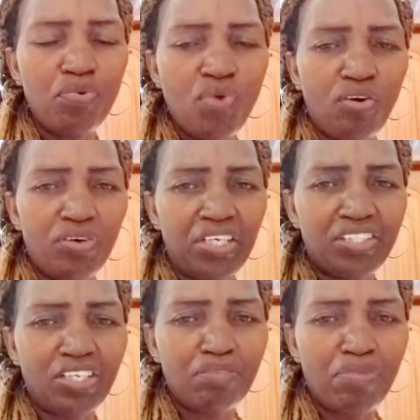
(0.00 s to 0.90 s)
who are
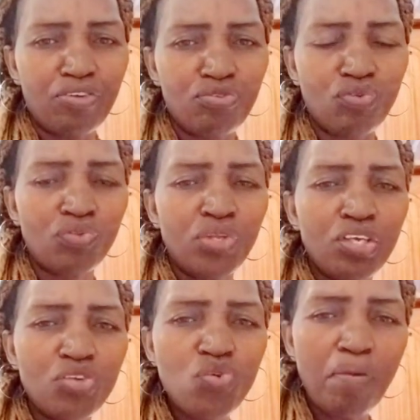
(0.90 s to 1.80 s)
connected by you.
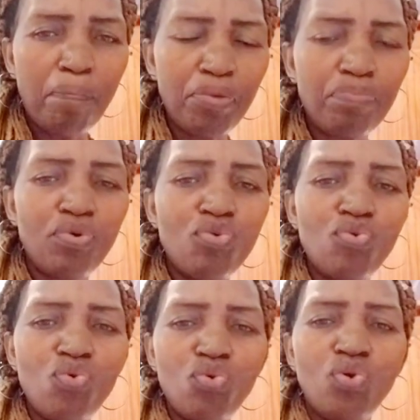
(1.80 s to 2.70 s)
You have
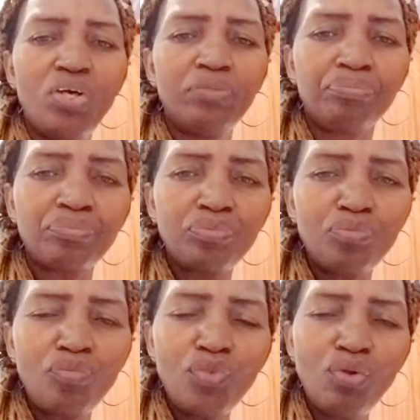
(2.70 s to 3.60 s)
people
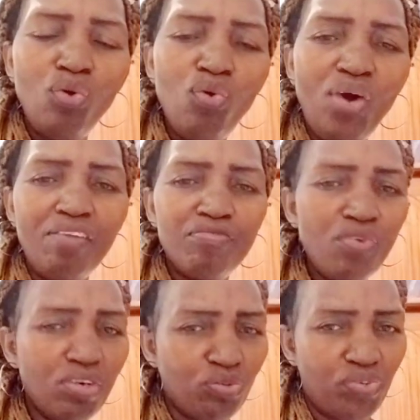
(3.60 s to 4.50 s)
who have
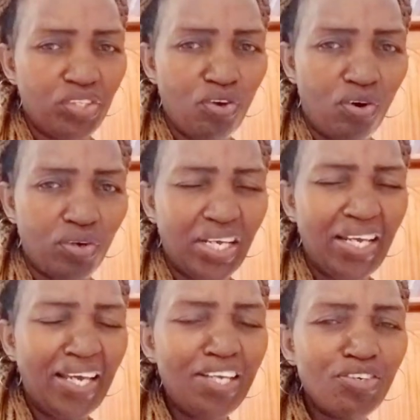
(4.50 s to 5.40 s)
walked with God.
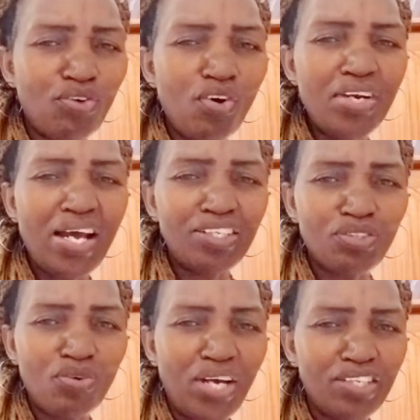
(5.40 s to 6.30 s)
And God, as
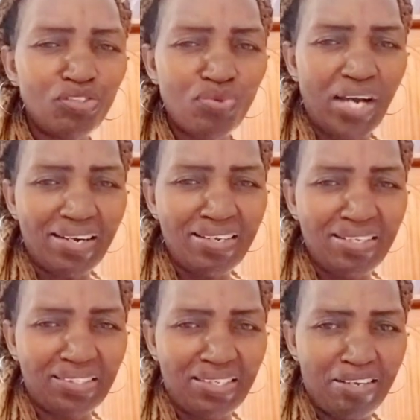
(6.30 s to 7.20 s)
long as you carry
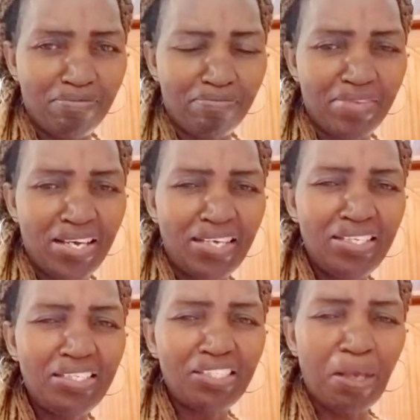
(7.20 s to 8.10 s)
his name,
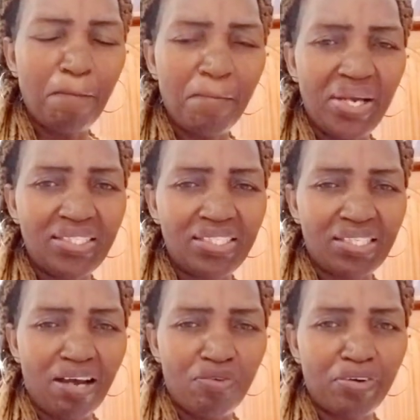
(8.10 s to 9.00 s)
it is a mighty
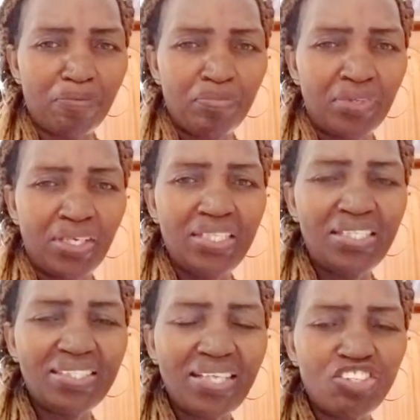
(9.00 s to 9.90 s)
tower. It
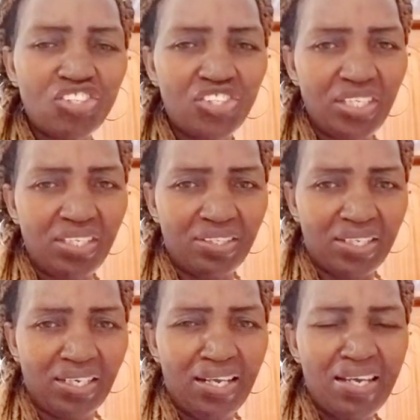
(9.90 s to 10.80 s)
is a
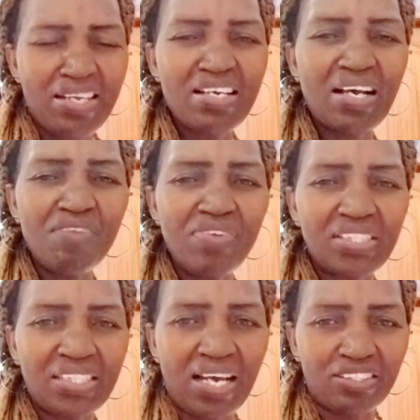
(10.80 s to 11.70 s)
shield. He
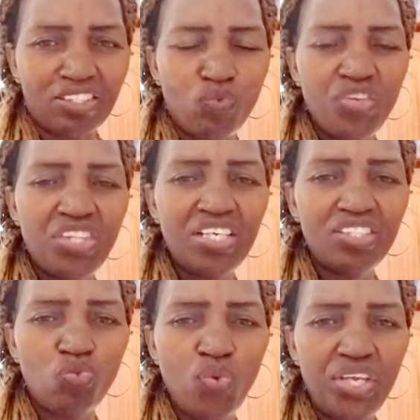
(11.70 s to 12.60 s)
covers us with
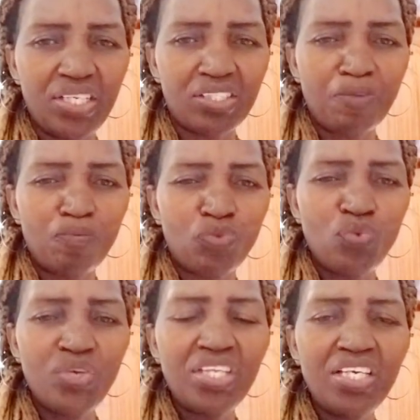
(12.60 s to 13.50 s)
his wings,
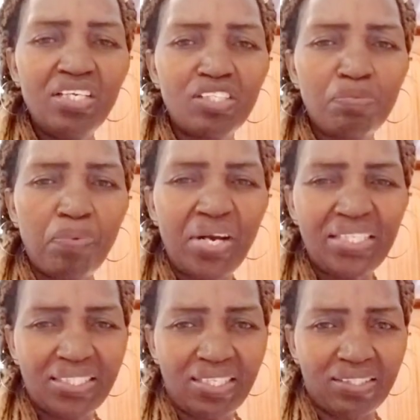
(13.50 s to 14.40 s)
with his
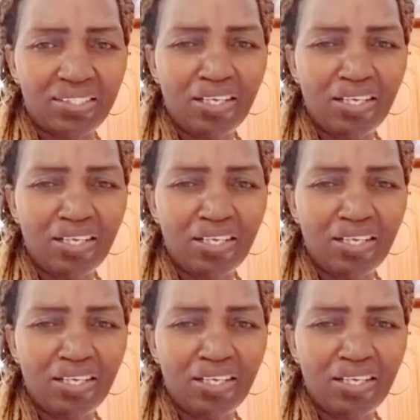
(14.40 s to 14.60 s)
presence.